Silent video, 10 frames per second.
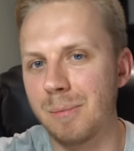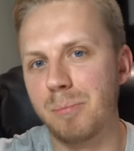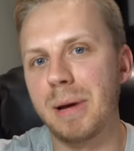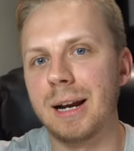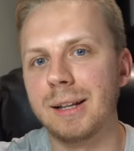
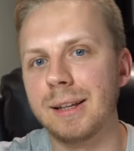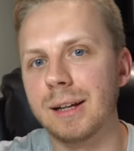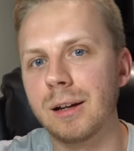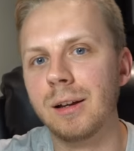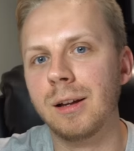Bad
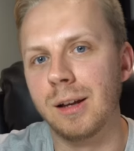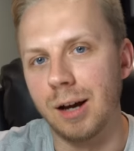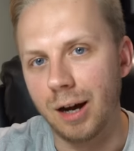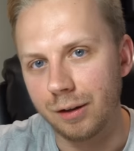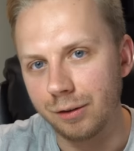idea.
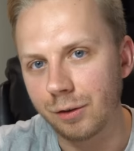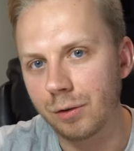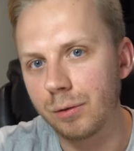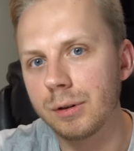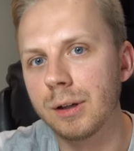I
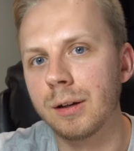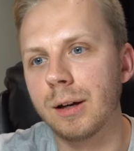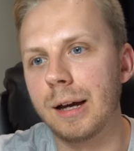unscrewed